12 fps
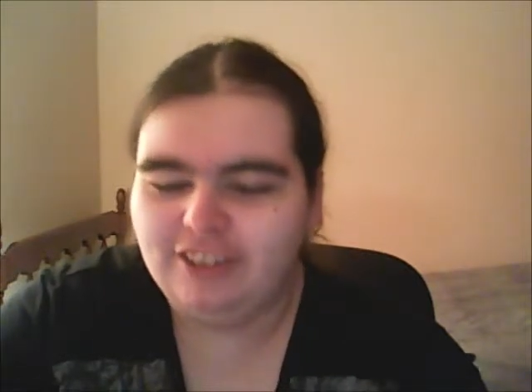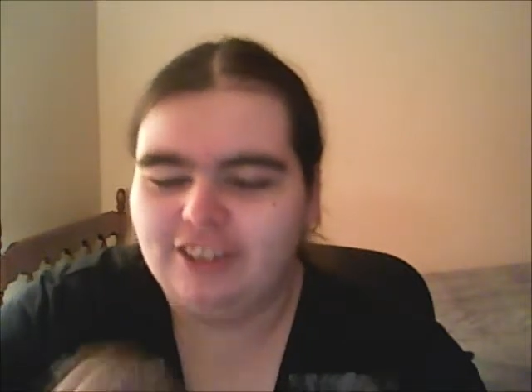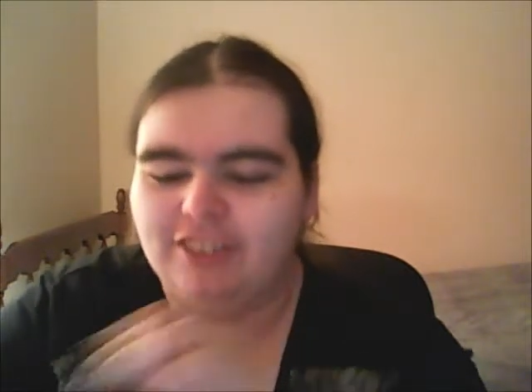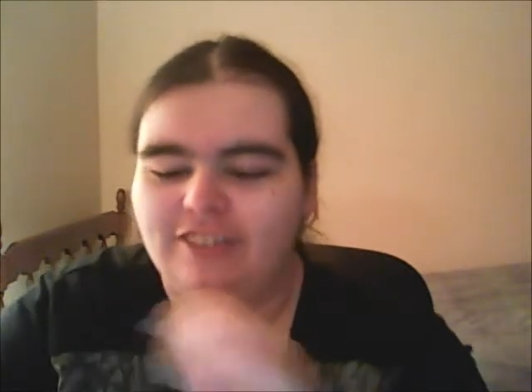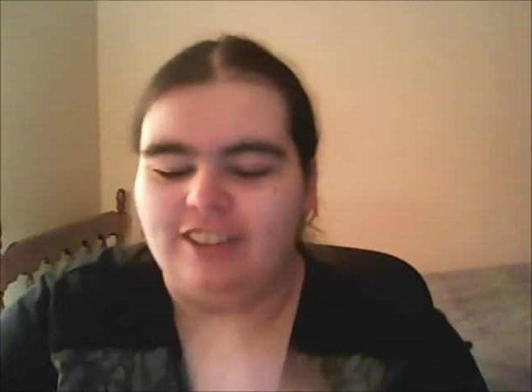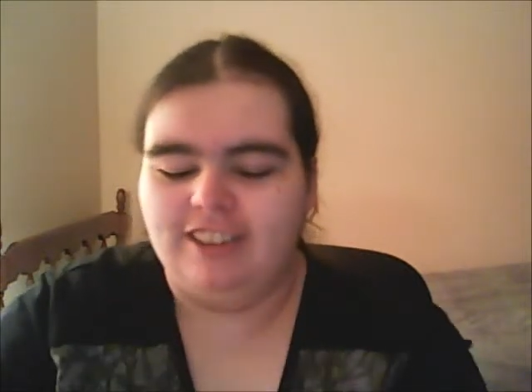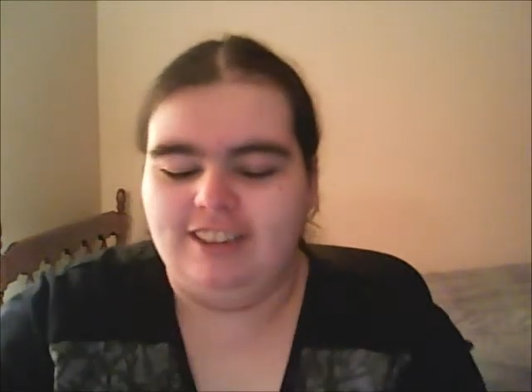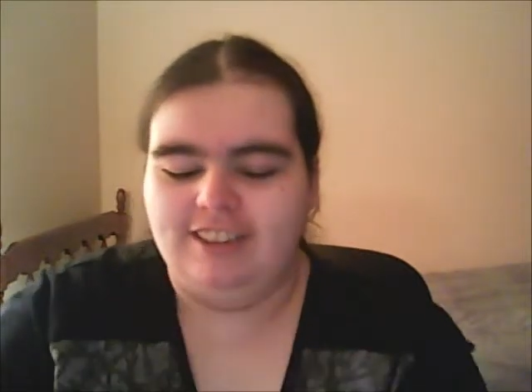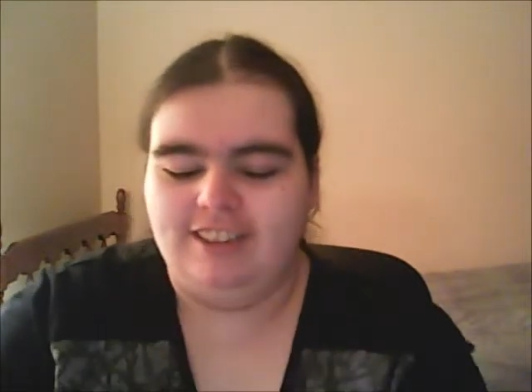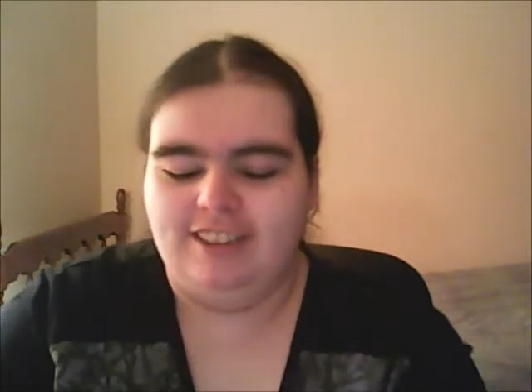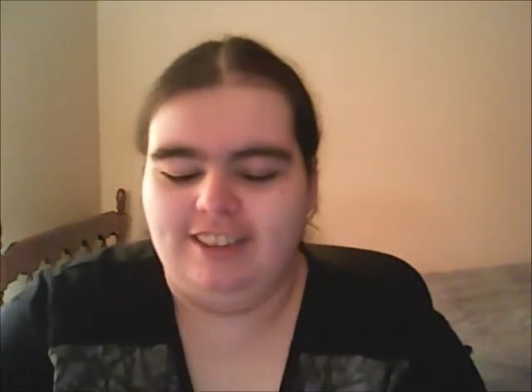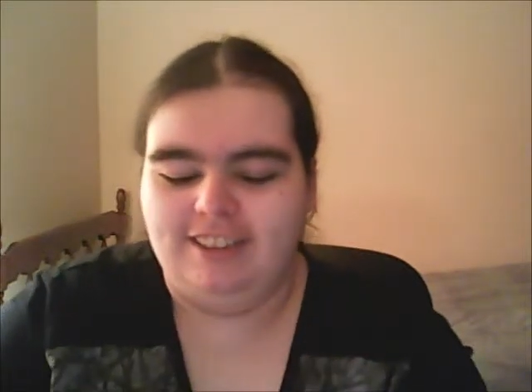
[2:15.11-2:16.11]
so
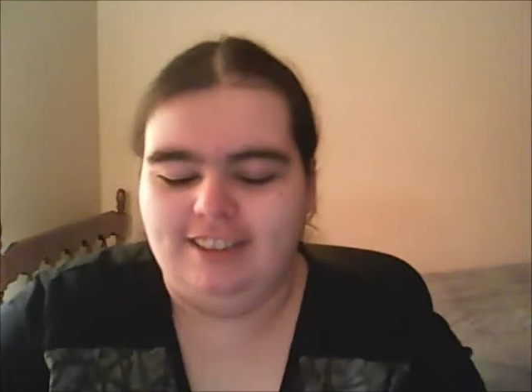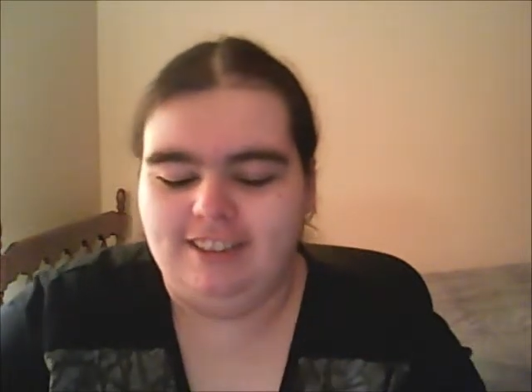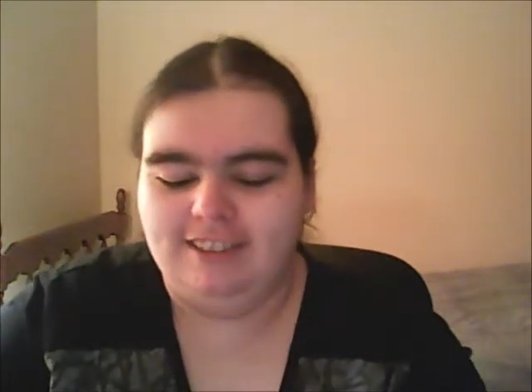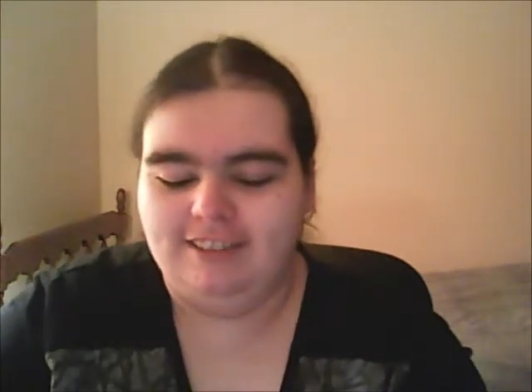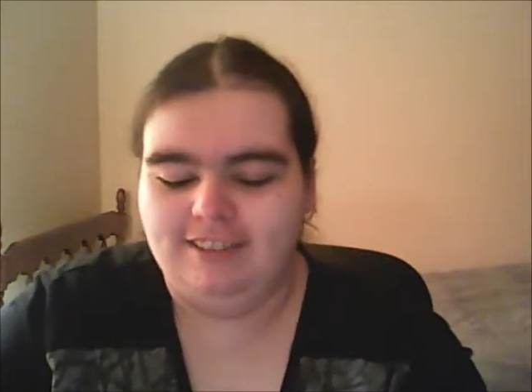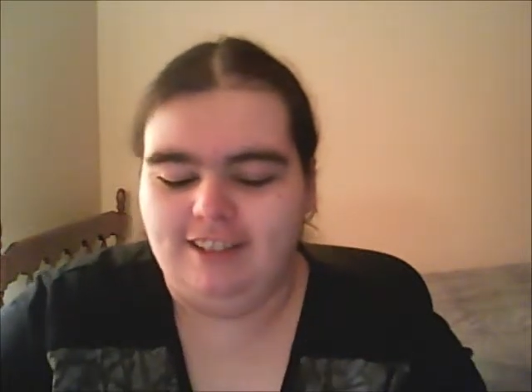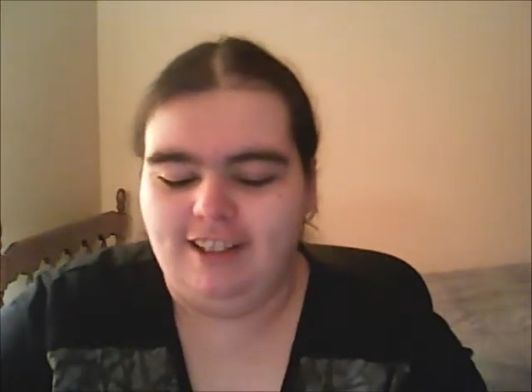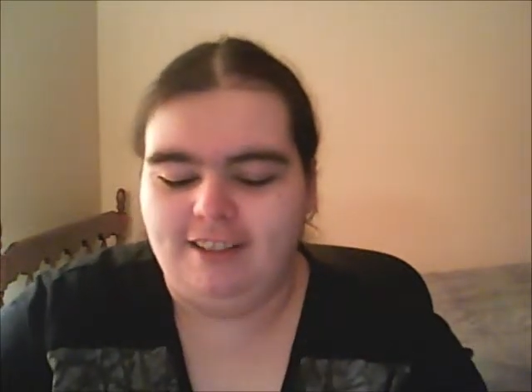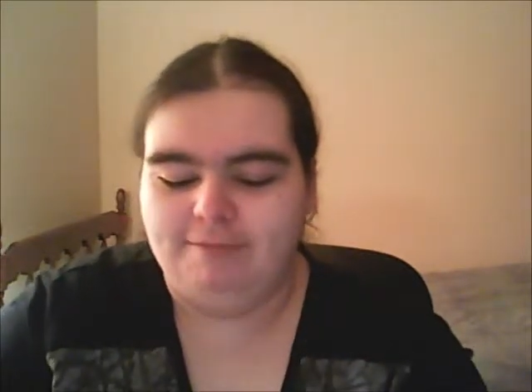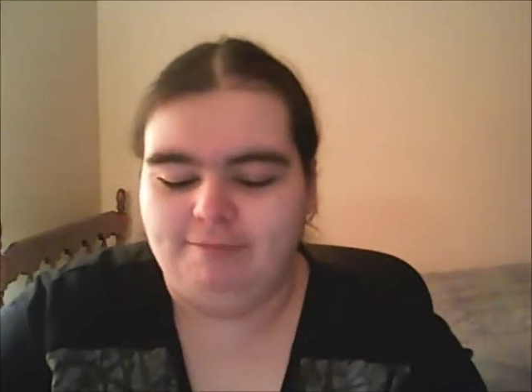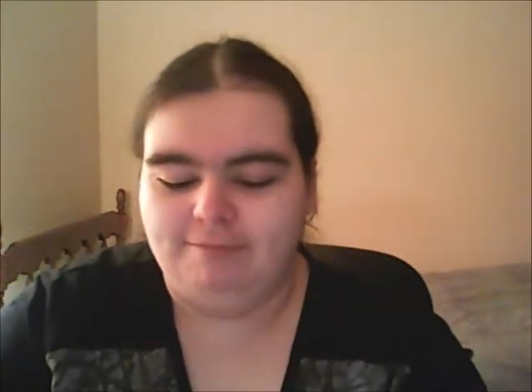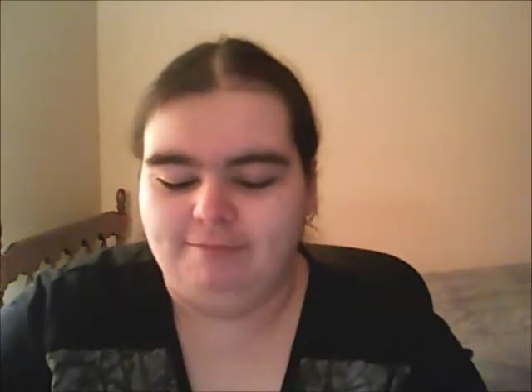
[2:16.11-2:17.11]
this is
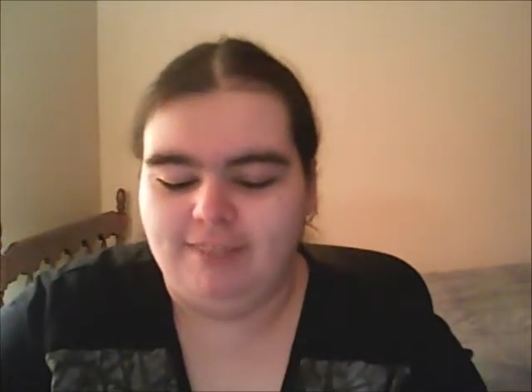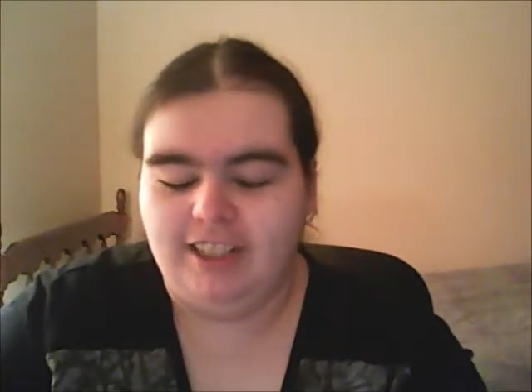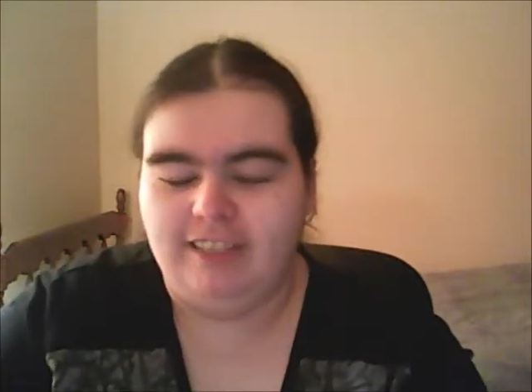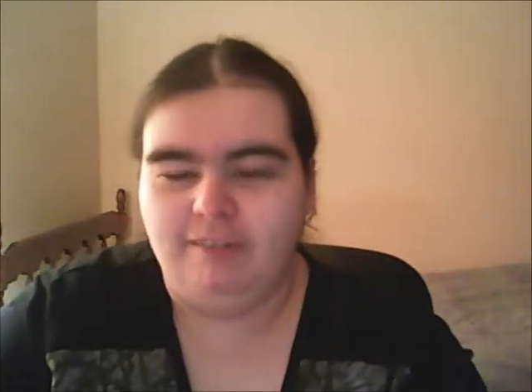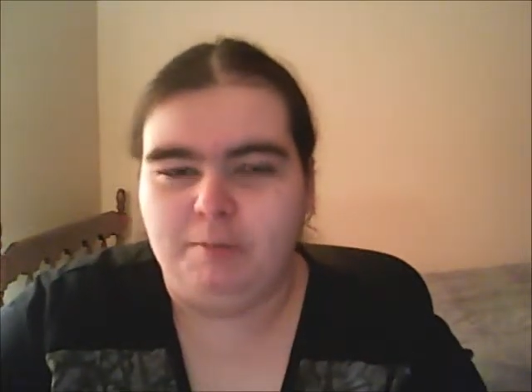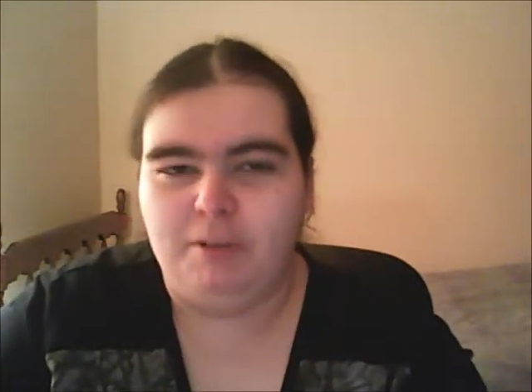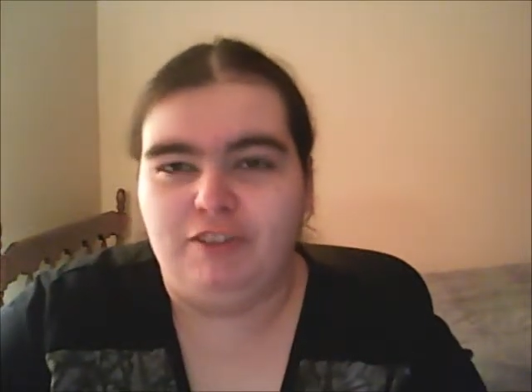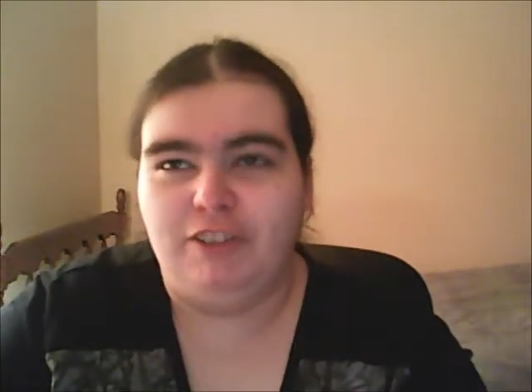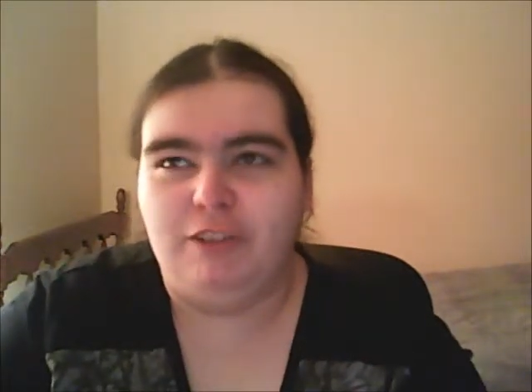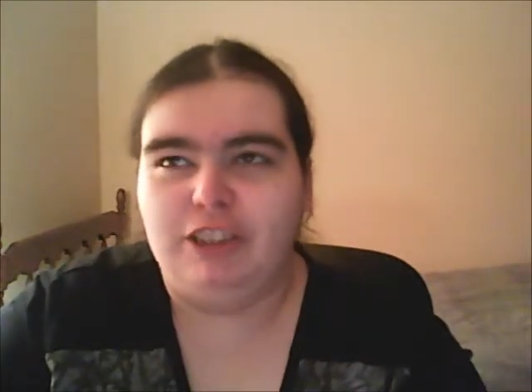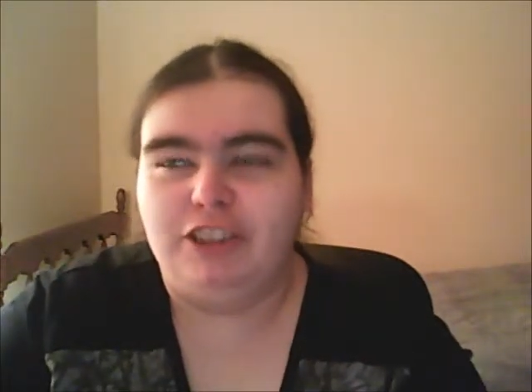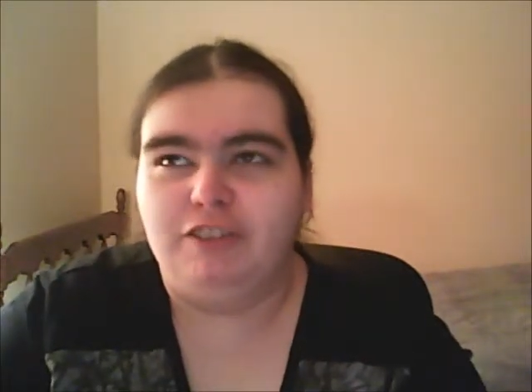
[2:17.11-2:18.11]
kind of a
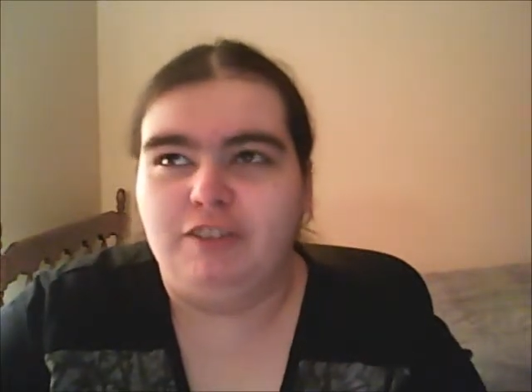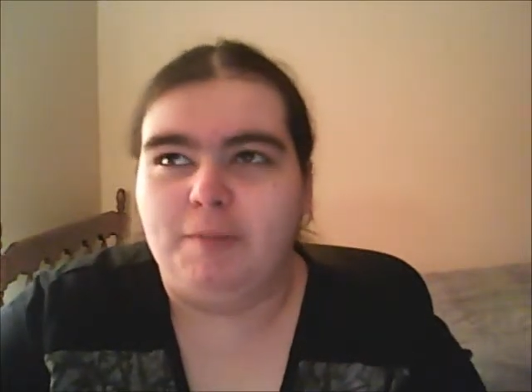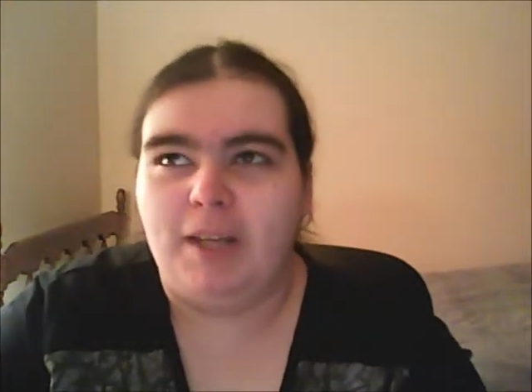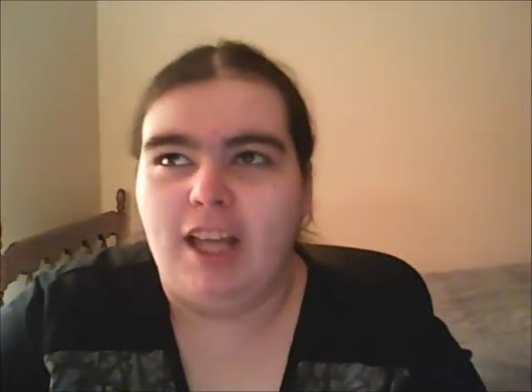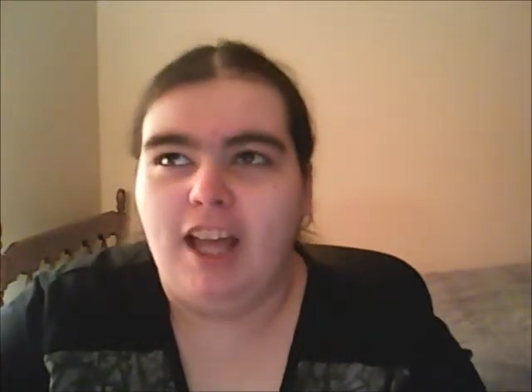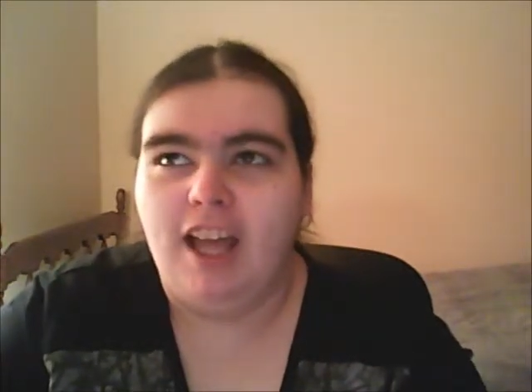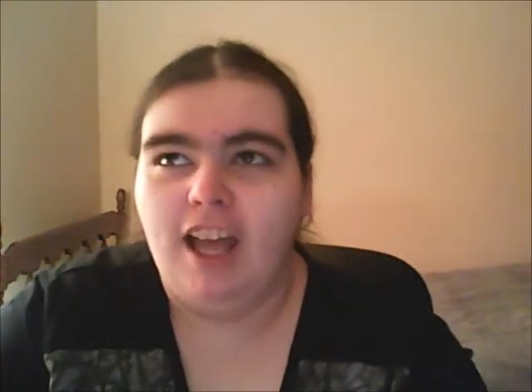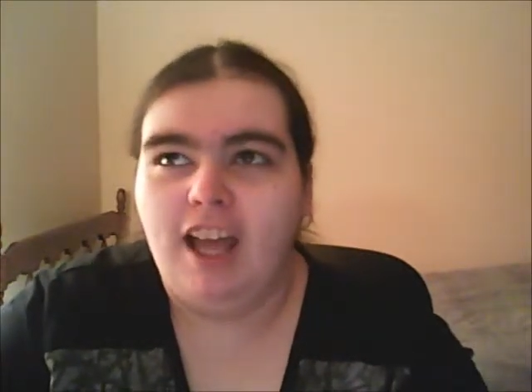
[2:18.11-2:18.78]
perfect question for me.